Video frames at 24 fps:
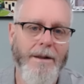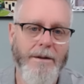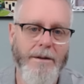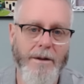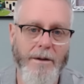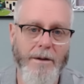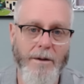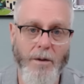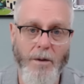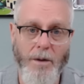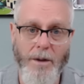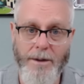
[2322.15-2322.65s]
the
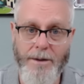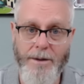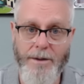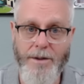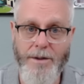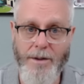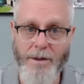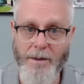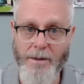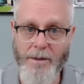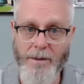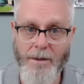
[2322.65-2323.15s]
Lord
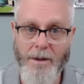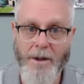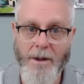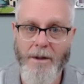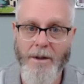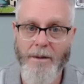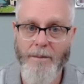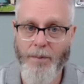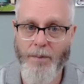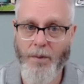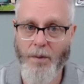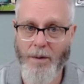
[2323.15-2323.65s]
to
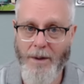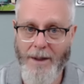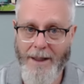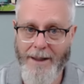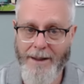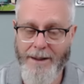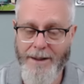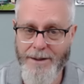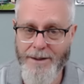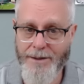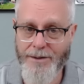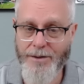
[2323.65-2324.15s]
pour
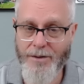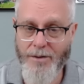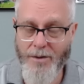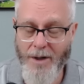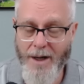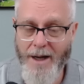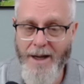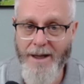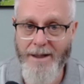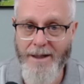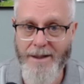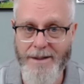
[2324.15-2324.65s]
out his
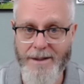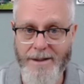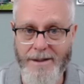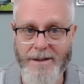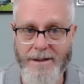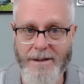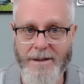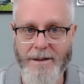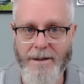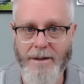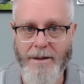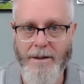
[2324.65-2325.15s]
grace.